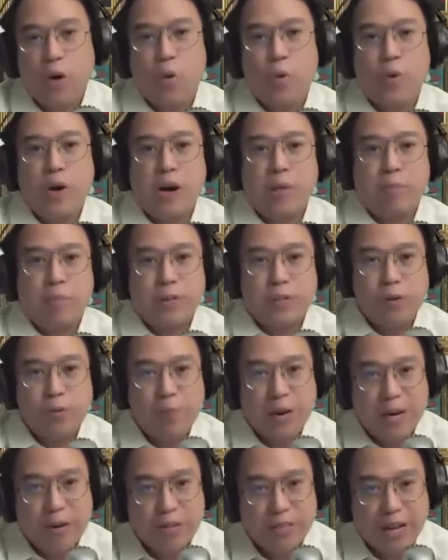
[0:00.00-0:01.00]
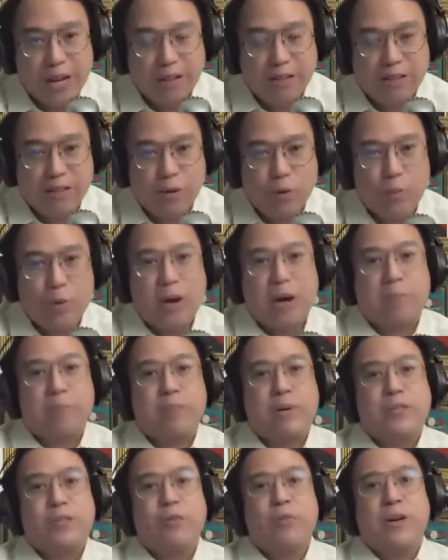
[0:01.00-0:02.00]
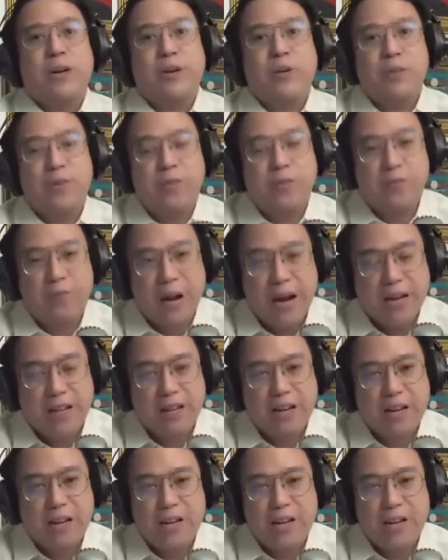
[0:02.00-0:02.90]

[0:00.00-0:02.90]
We are presumed innocent, we are presumed in good faith.